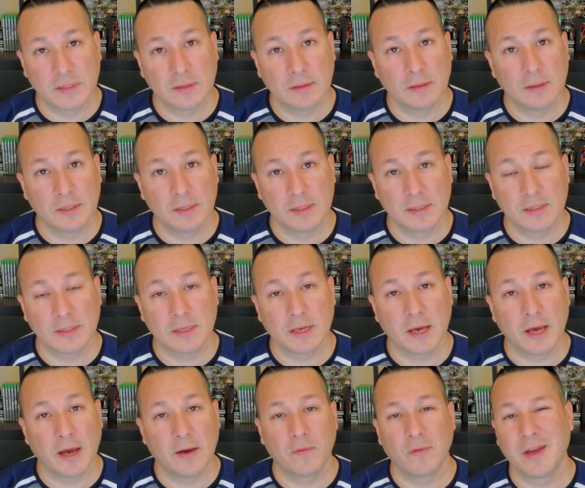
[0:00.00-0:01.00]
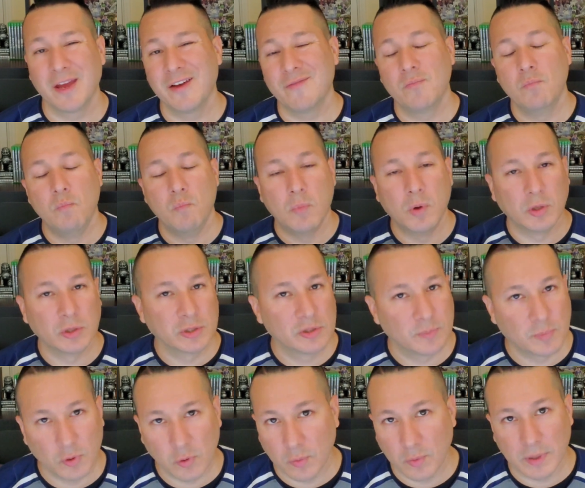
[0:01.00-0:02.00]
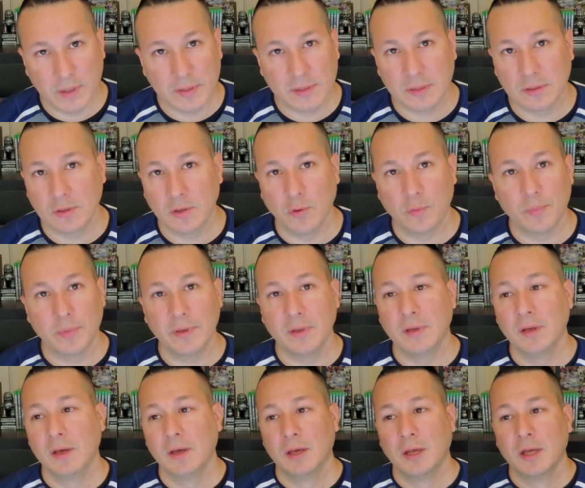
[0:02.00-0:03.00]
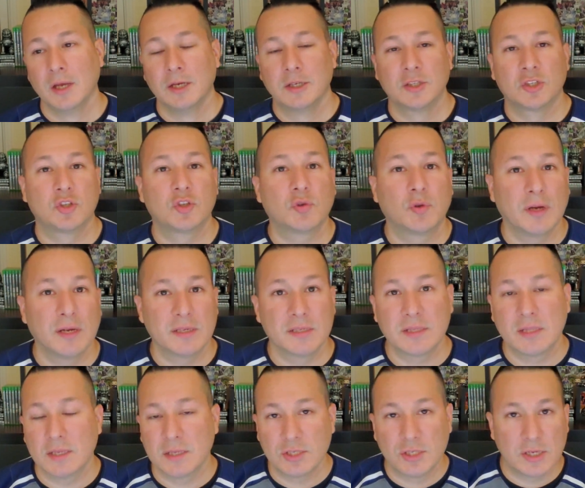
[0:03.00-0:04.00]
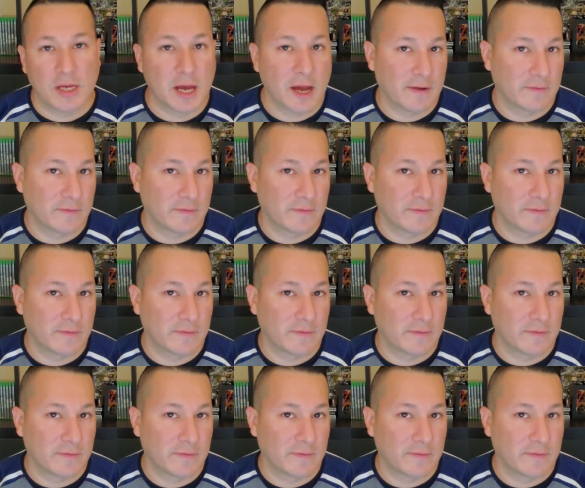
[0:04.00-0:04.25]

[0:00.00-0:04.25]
But my recommendation for your uniforms is,